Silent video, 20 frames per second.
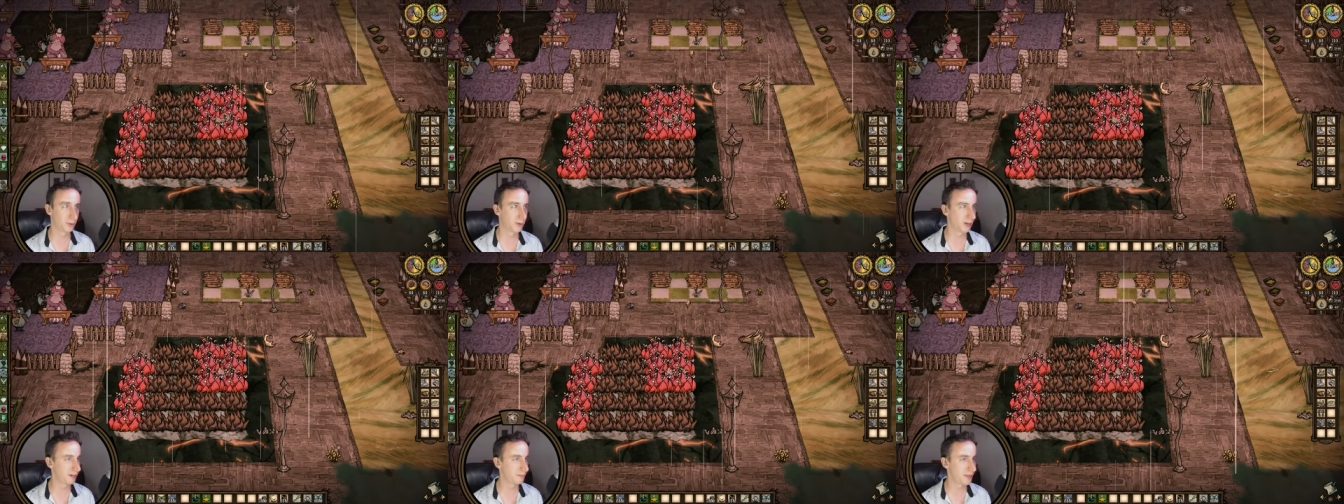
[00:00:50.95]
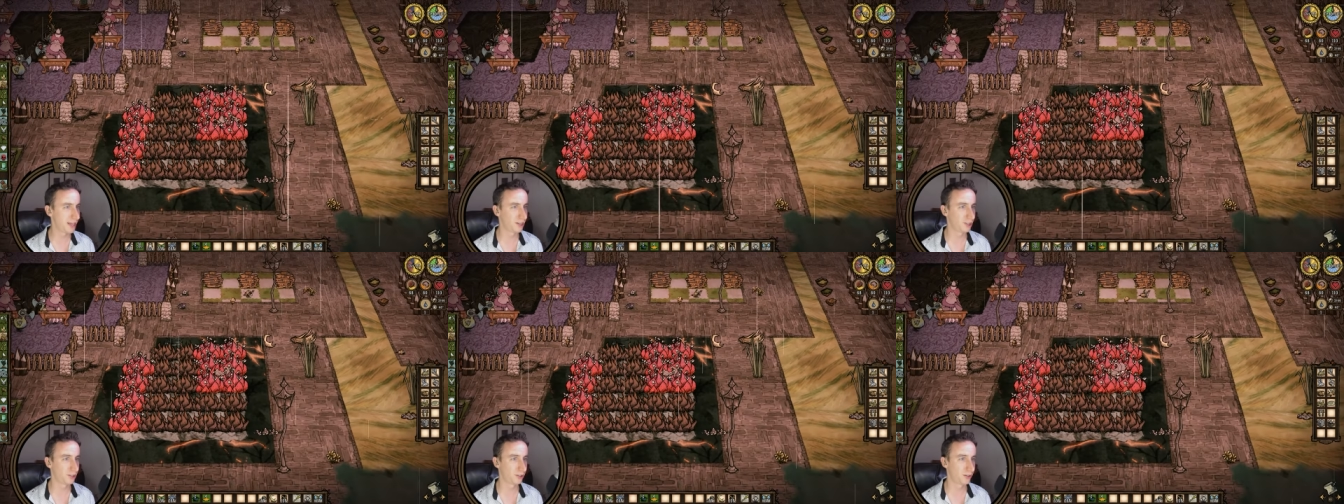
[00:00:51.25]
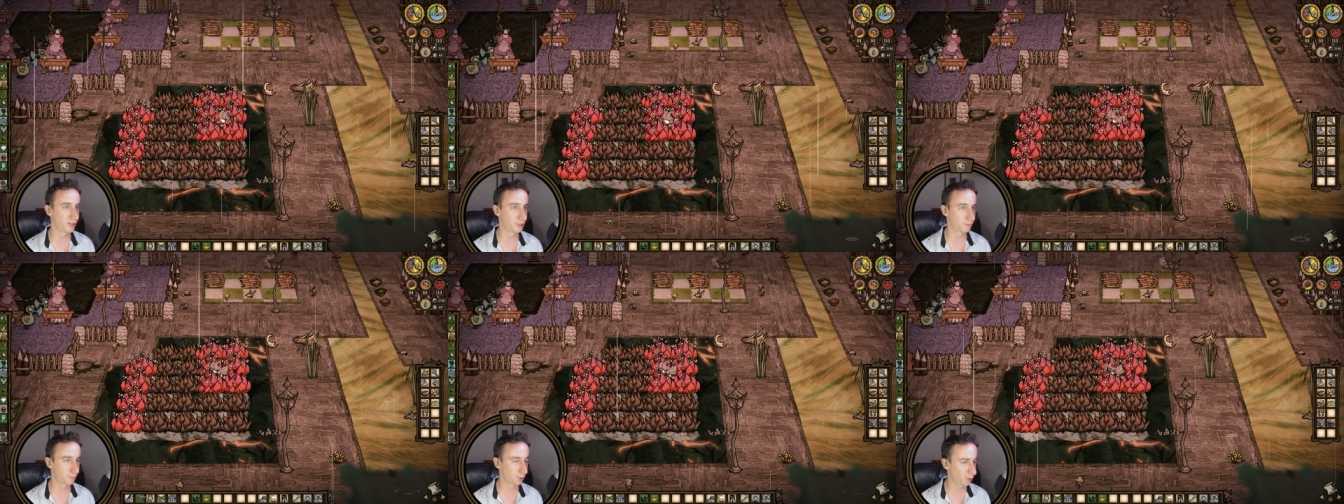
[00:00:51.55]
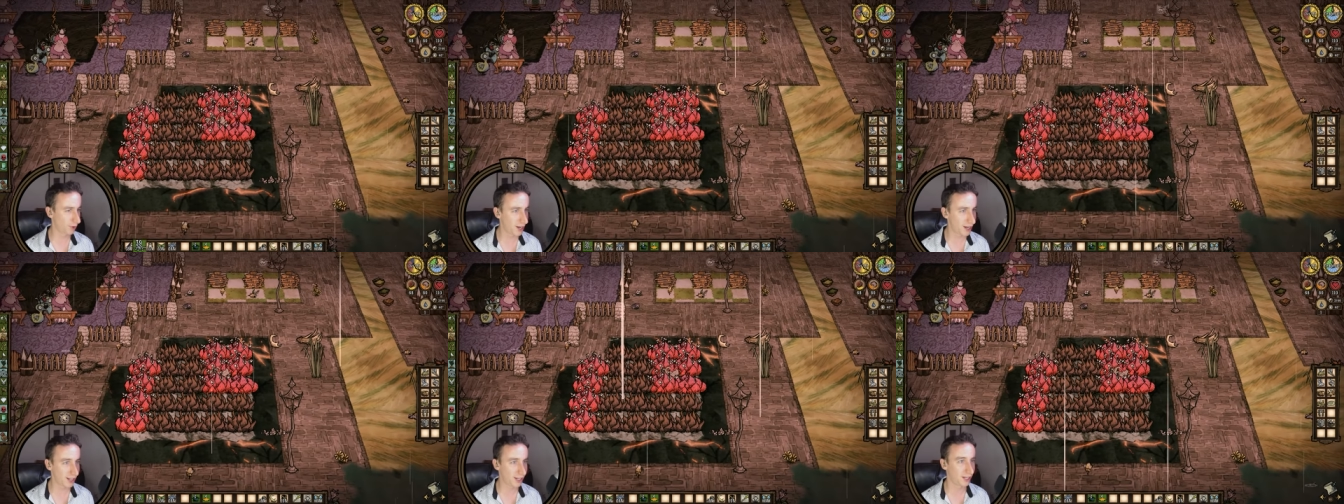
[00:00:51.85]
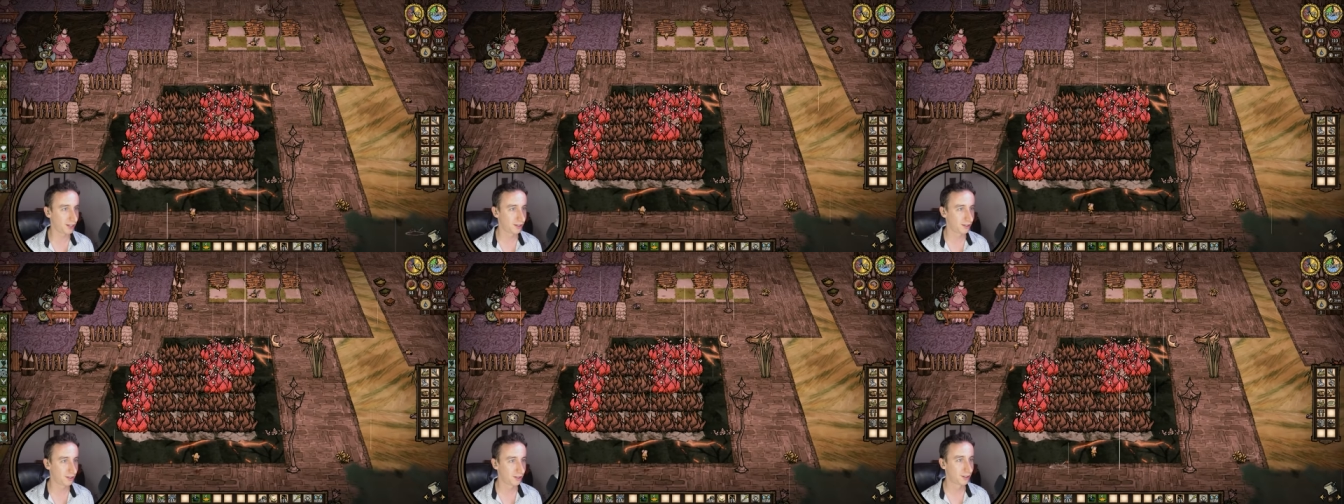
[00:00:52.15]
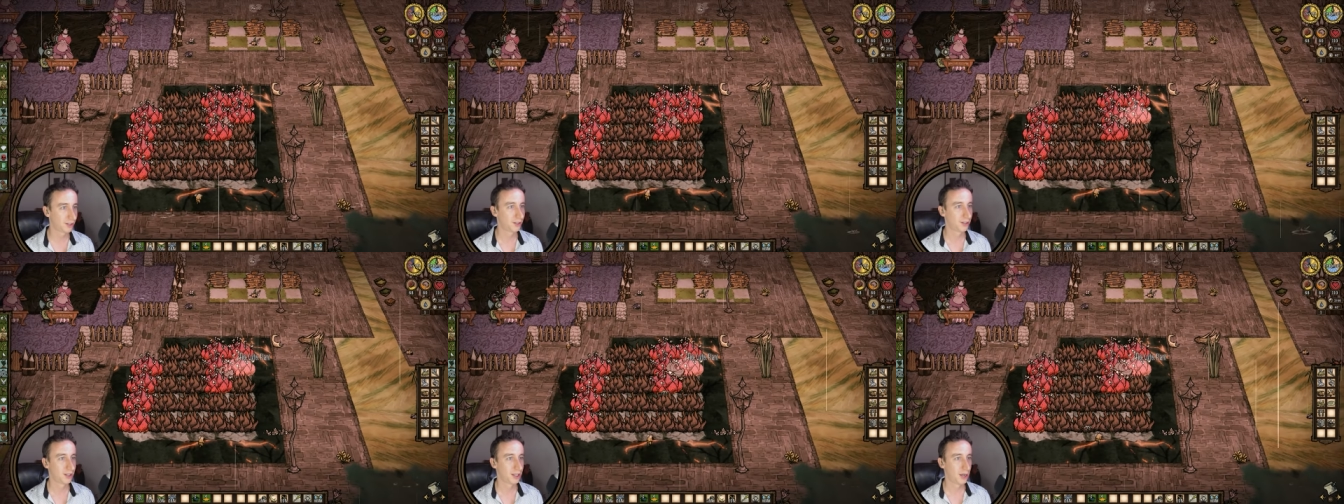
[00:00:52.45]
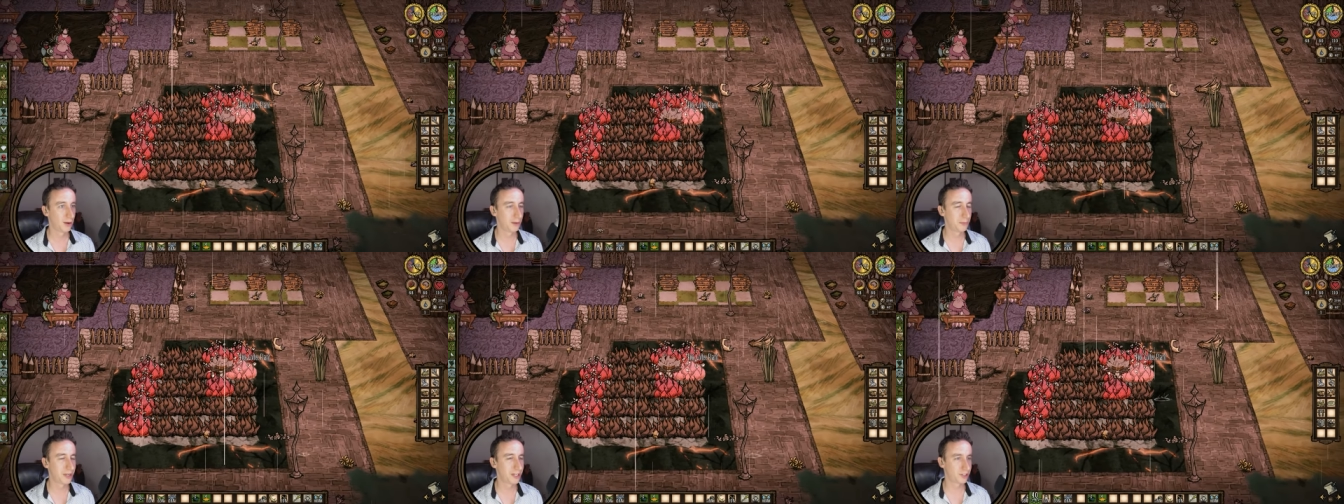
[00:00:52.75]
and I want to make sure it's pretty.
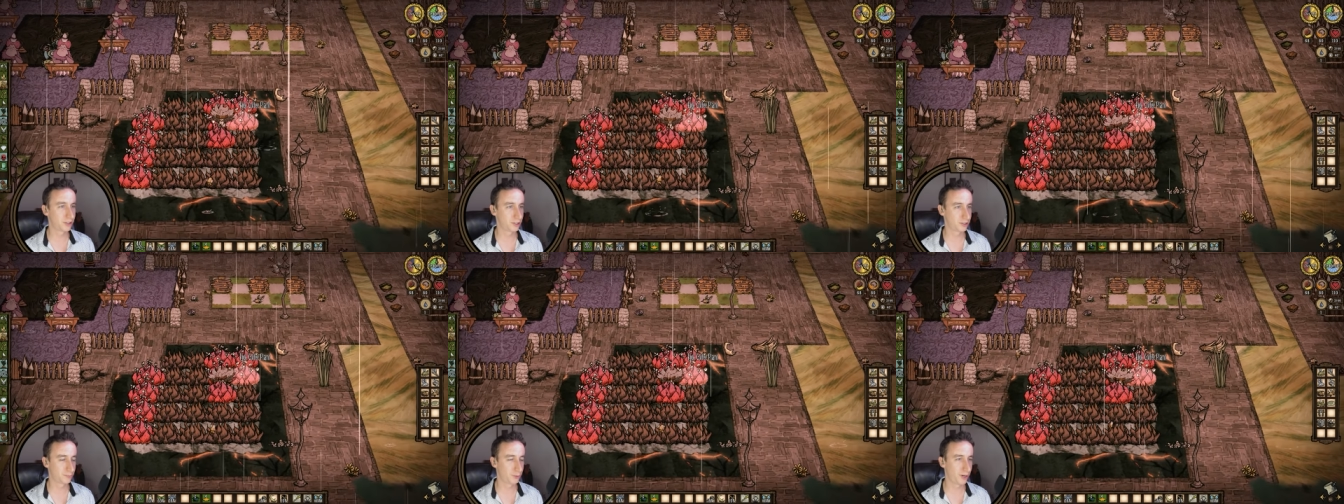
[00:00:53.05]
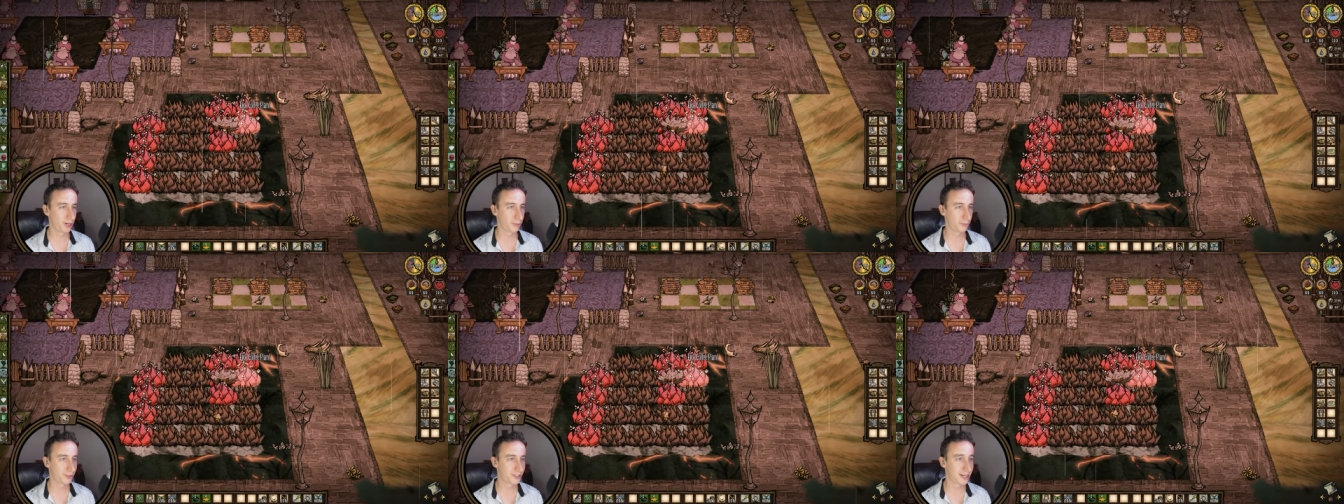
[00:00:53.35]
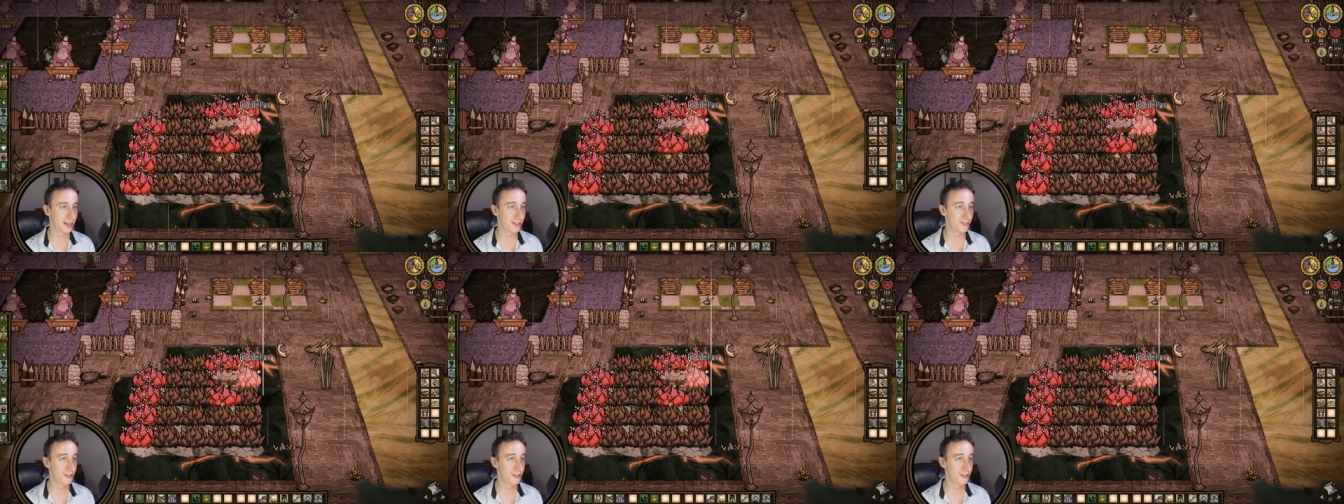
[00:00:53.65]
I'll make sure it's pretty percent,